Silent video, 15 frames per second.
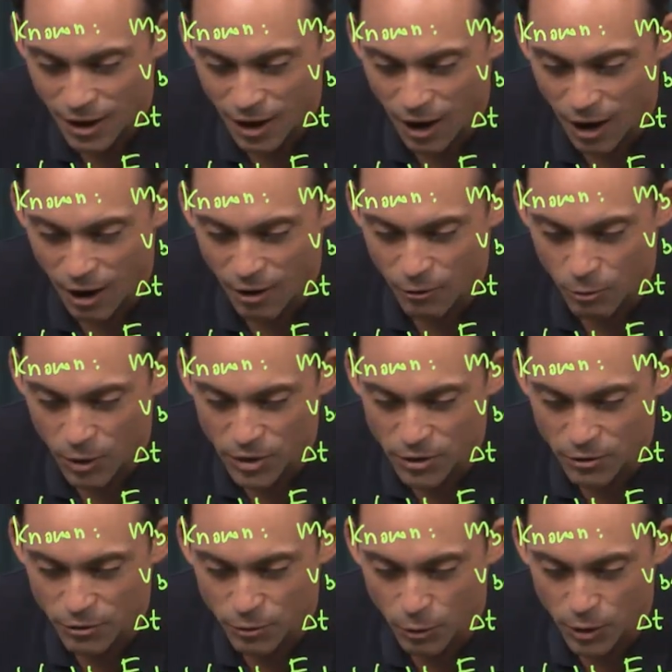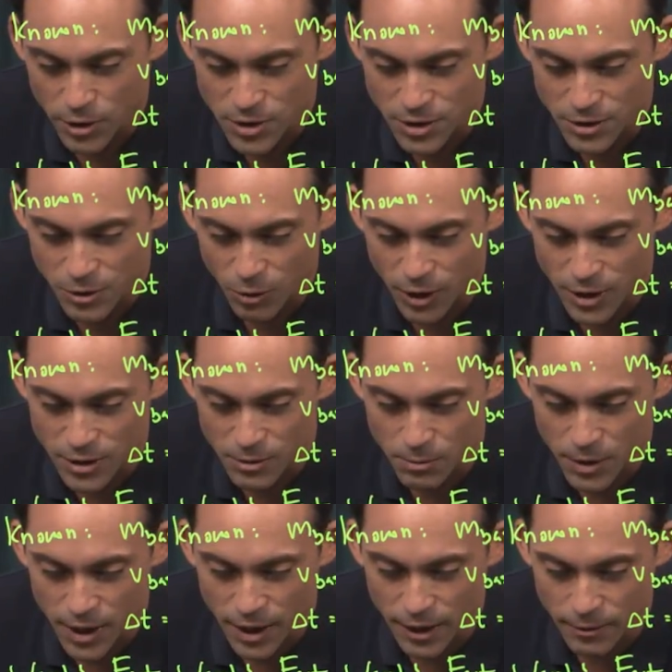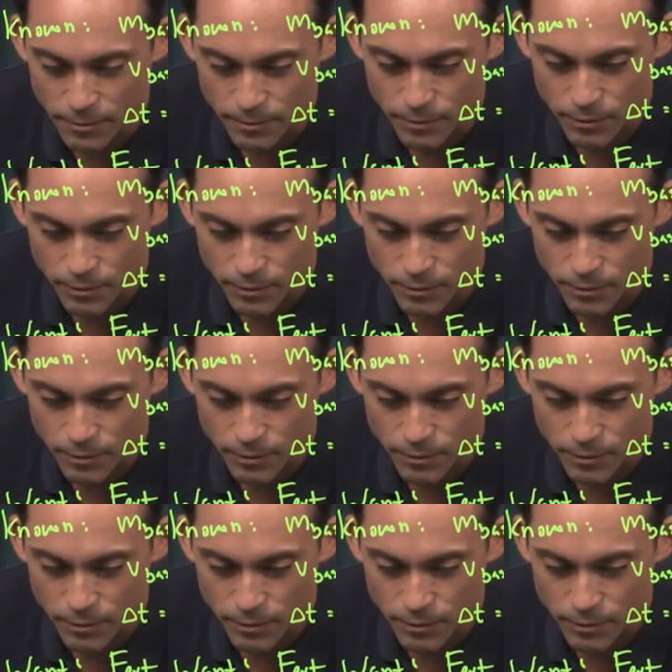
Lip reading: of what the force is going to be.